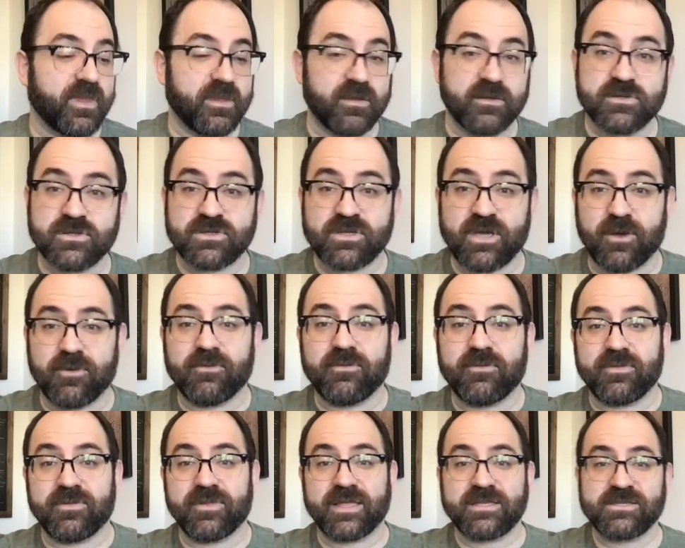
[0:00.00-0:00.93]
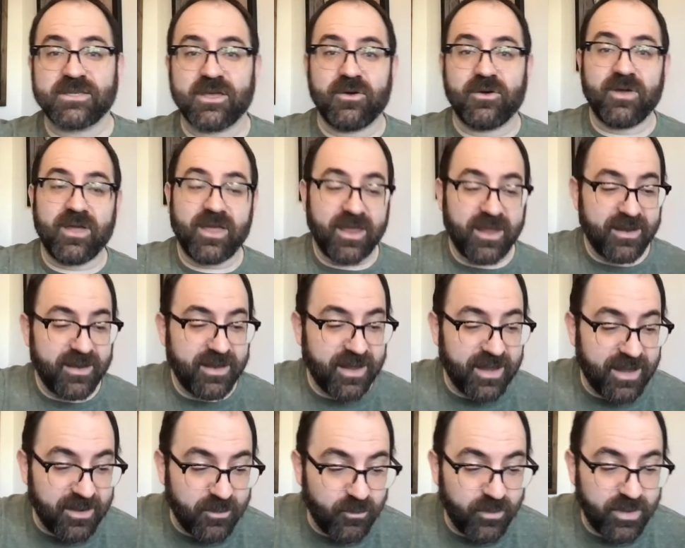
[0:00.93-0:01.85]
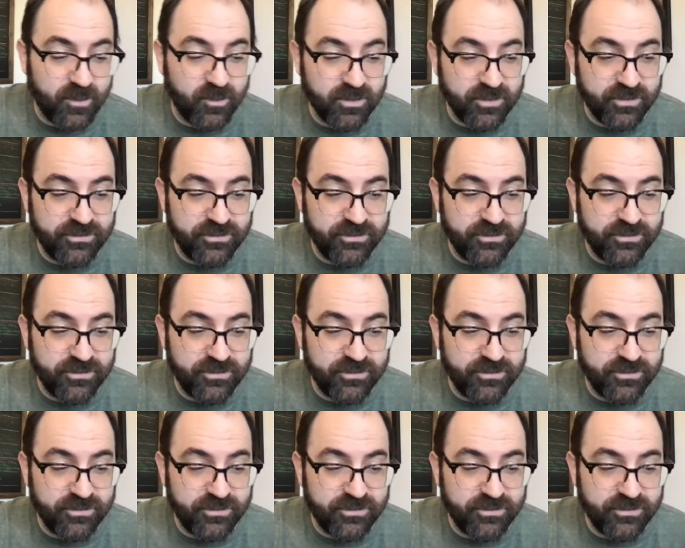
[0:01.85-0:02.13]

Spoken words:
So let's go ahead and we will